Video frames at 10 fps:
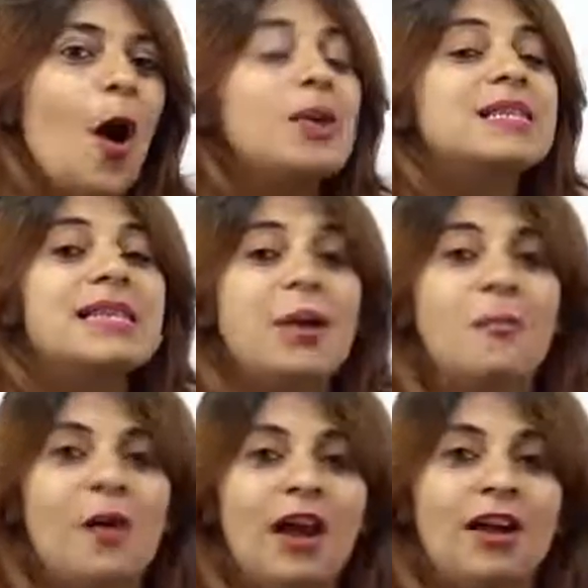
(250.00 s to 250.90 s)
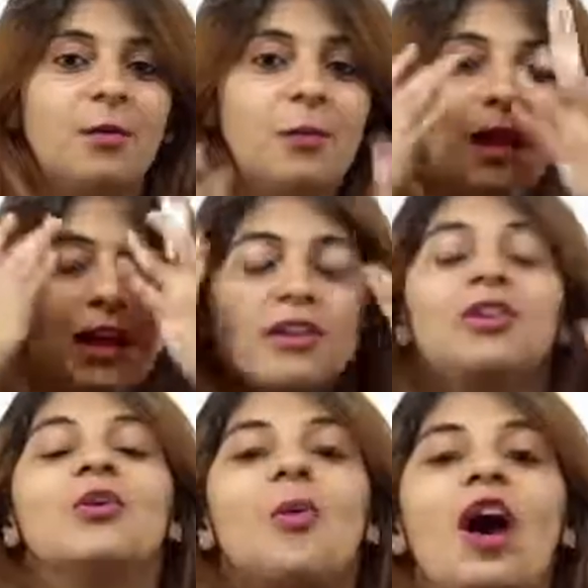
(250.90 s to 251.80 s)
or somewhere where
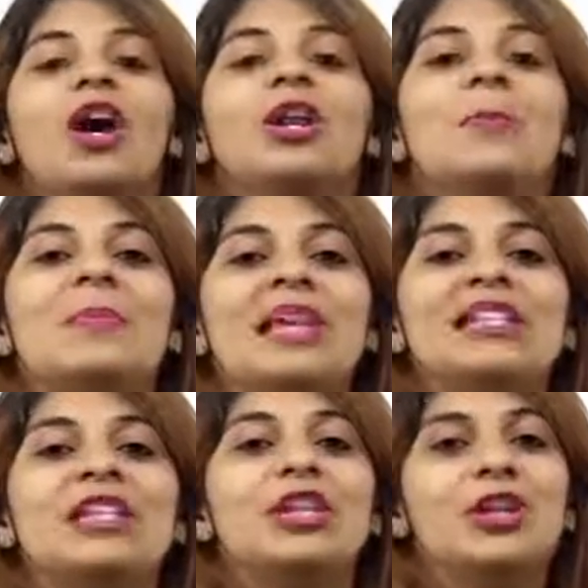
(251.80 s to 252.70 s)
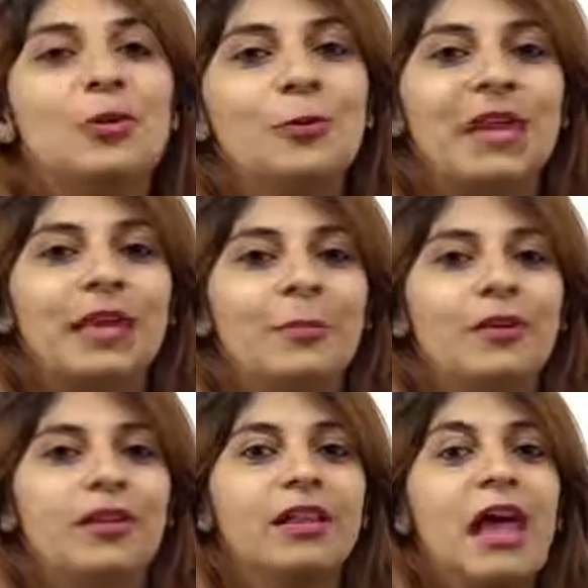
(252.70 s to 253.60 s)
you are going to meet new
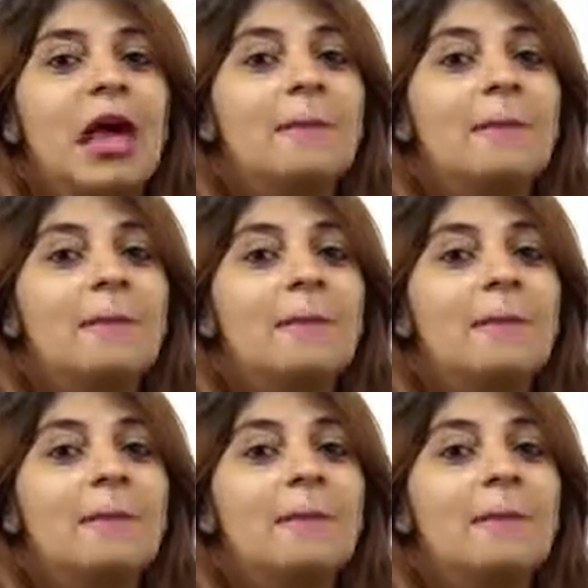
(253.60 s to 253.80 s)
people,